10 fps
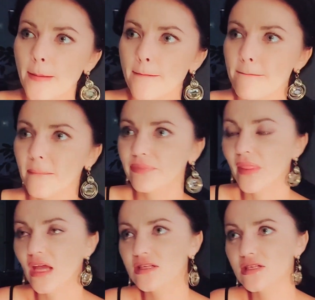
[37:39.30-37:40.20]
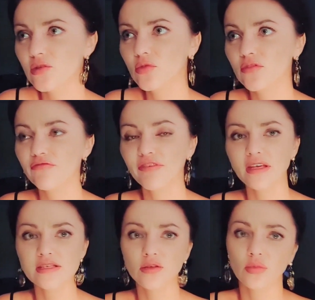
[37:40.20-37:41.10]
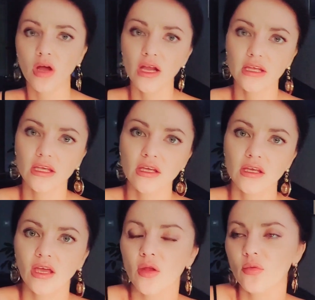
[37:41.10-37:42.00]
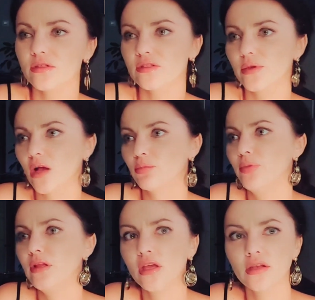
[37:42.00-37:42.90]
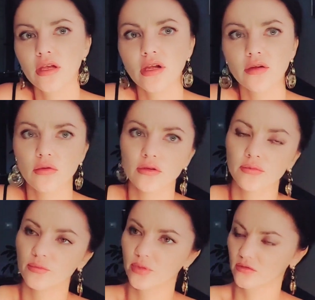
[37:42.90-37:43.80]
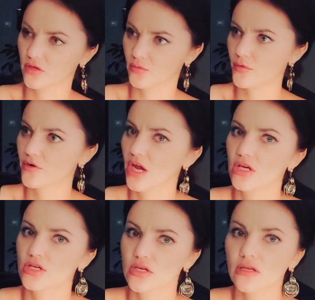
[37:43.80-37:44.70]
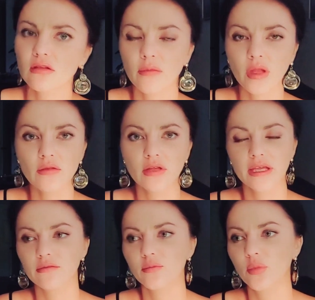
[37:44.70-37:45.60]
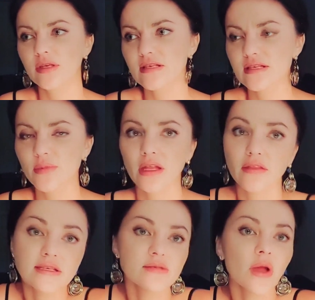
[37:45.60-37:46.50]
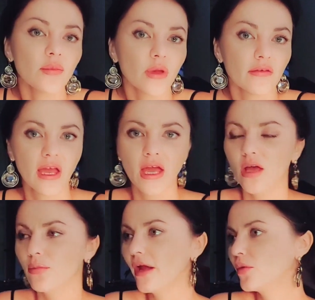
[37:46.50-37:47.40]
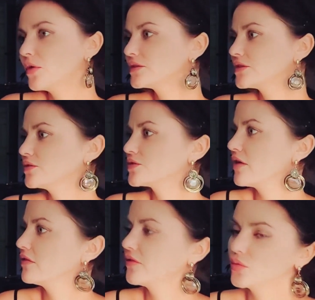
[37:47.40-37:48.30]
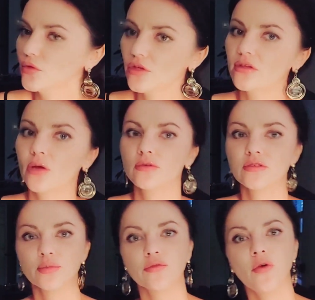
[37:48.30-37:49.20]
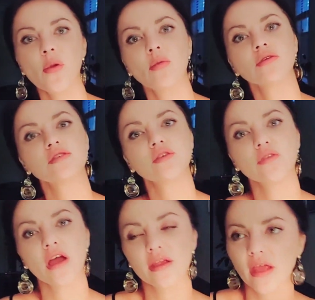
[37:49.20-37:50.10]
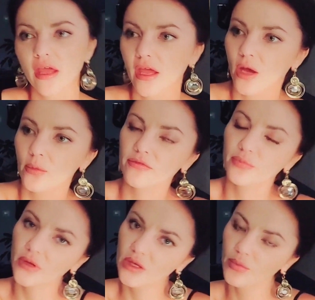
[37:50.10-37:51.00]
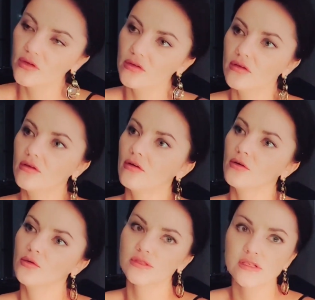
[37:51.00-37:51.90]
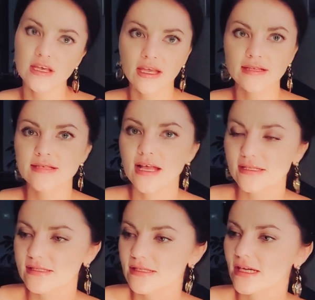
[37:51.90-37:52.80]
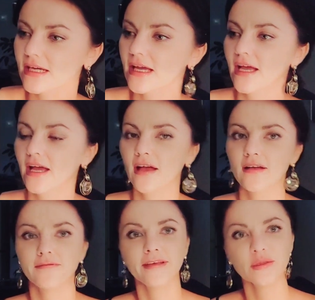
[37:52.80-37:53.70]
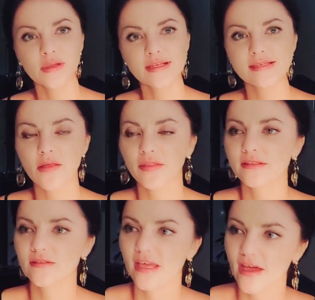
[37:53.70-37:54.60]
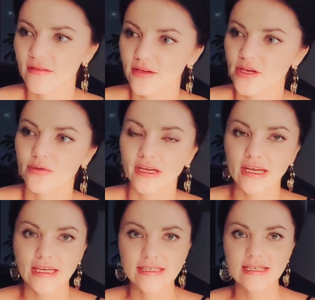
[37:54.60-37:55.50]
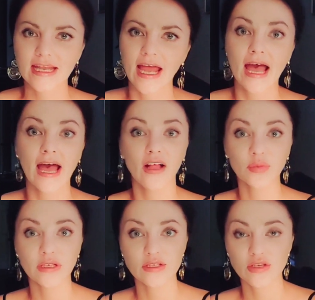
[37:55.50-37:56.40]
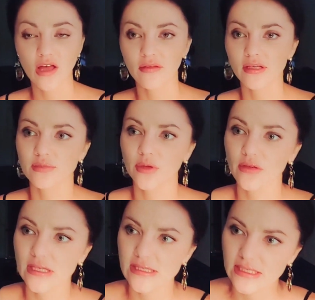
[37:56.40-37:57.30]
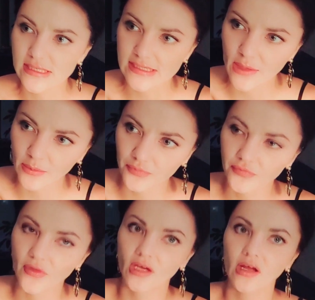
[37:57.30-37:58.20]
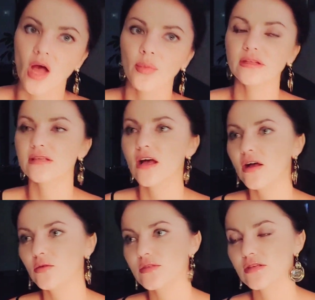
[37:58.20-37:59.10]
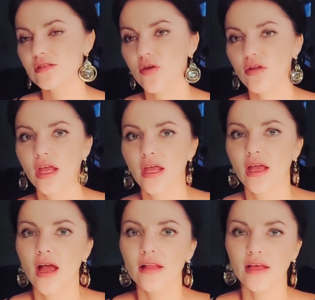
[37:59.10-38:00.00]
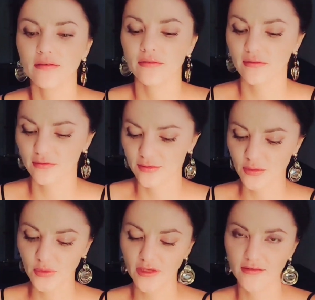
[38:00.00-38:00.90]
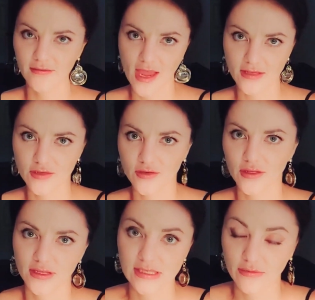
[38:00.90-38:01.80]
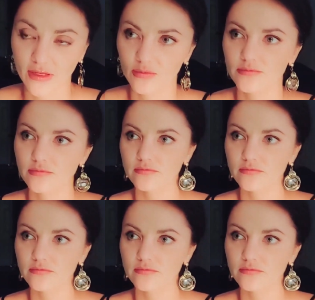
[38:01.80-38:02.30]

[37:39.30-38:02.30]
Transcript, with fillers: mm, so fixed on money. I don't want to become billionaire or build a corporation. I'm not like a businessman. This is my path. But I want to travel the world. I want to perform. I want to unite with people uh, who sing and dancing, uh, filming something together, creating, helping each other, experiencing some mm, up and downs and so on. I love uh, to be an actor in this film.